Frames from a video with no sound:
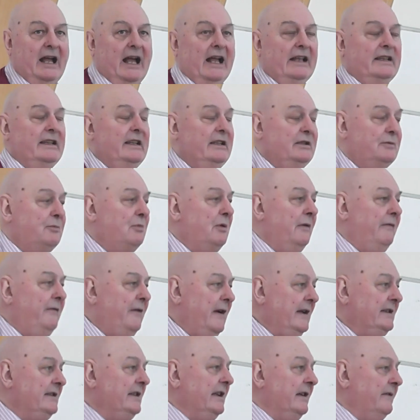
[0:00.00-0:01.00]
and his
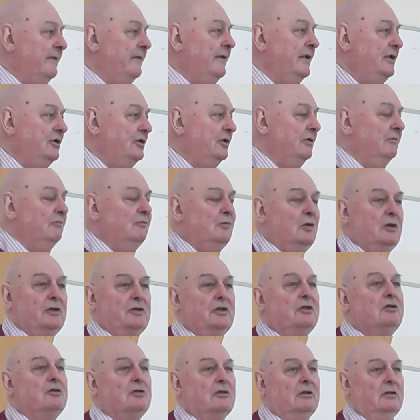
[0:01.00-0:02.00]
prophetic vision
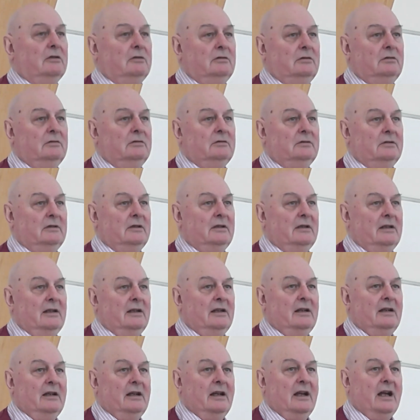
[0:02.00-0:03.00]
was true.
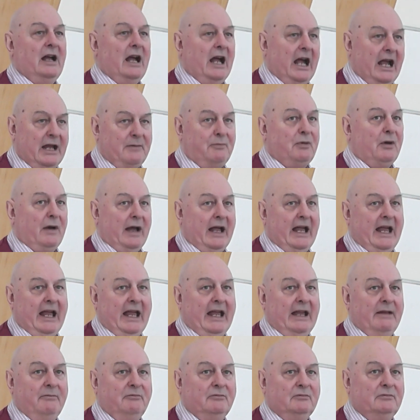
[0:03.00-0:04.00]

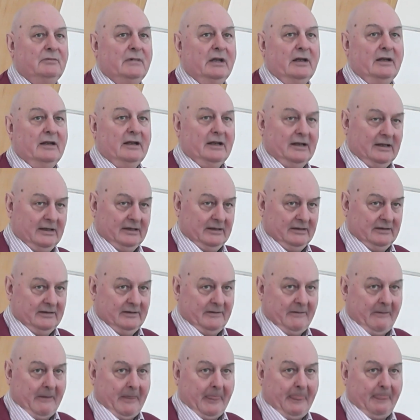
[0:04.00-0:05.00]
Abraham,
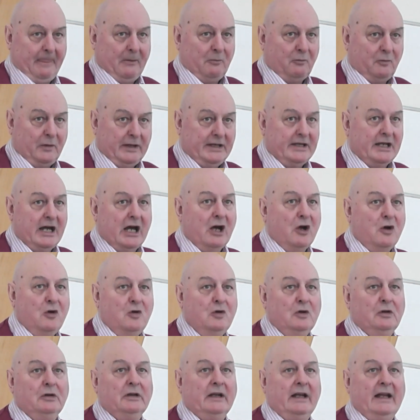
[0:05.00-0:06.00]
we
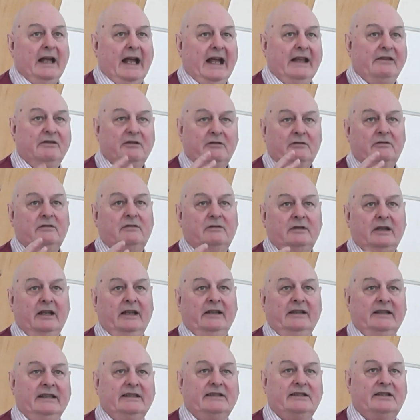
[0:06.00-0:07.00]
know, had
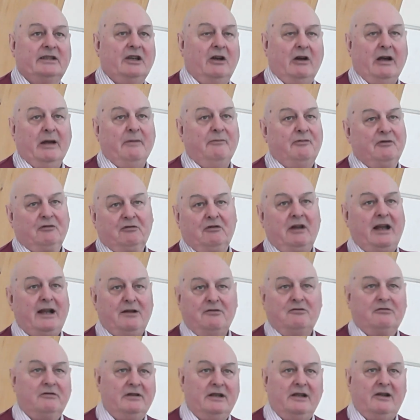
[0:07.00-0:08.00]
at this time
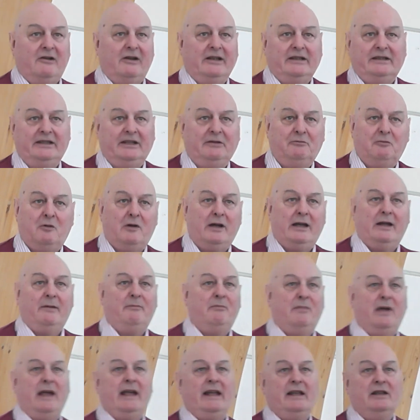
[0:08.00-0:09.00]
390
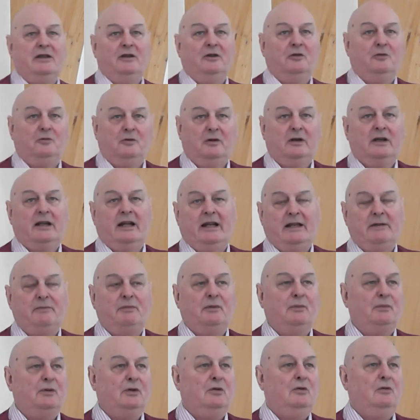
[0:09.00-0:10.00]
men who were
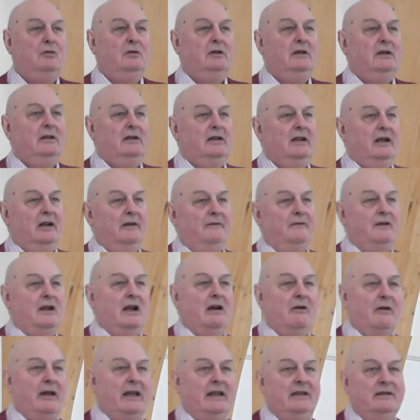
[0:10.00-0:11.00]
capable of
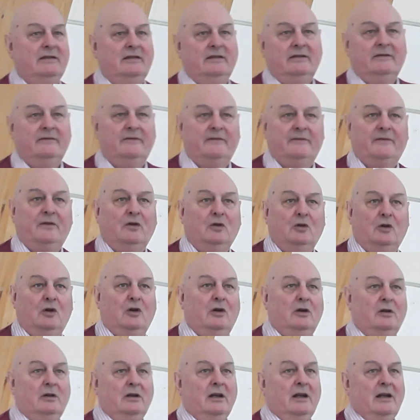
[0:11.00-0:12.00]
going
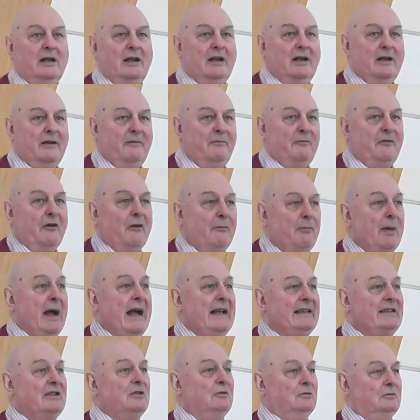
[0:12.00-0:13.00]
for
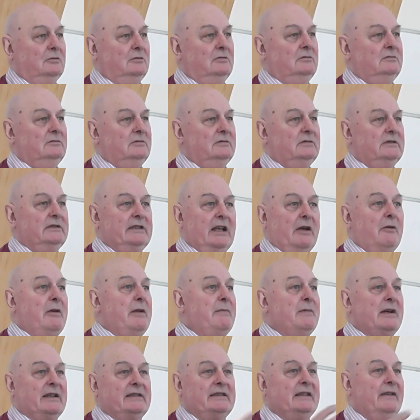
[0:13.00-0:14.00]
battle. So
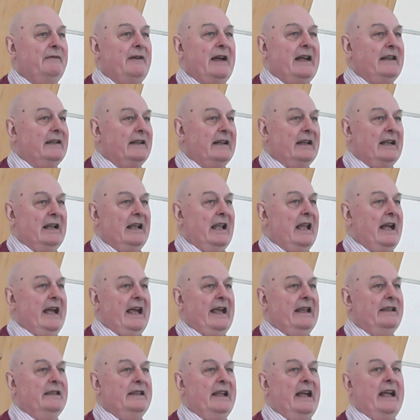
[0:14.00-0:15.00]
he must have had a
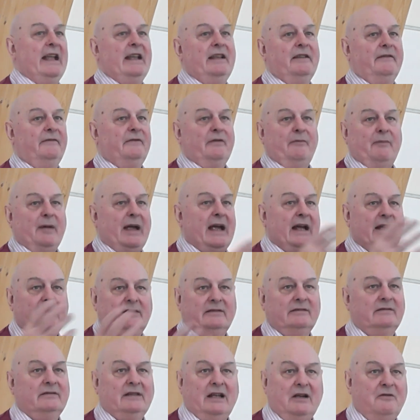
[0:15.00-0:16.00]
clan then of
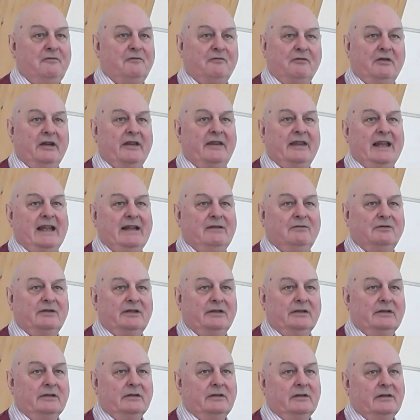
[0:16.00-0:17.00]
about over
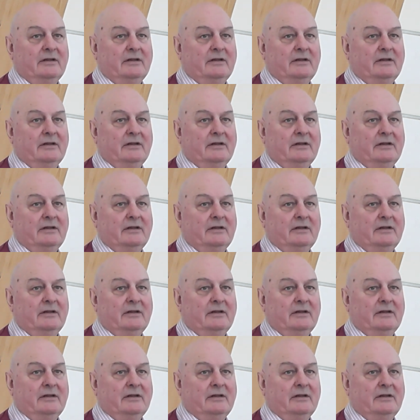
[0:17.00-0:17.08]
1,000.